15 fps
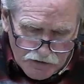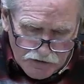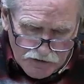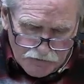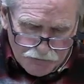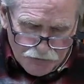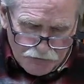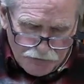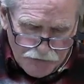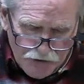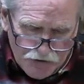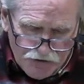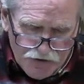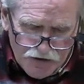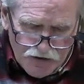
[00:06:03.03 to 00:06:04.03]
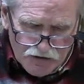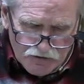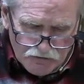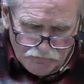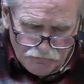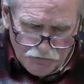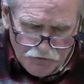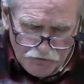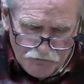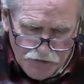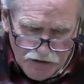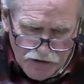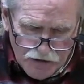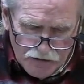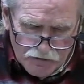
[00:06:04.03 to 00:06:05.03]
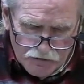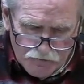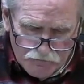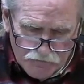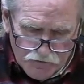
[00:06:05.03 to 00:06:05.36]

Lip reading: and prepared it for the man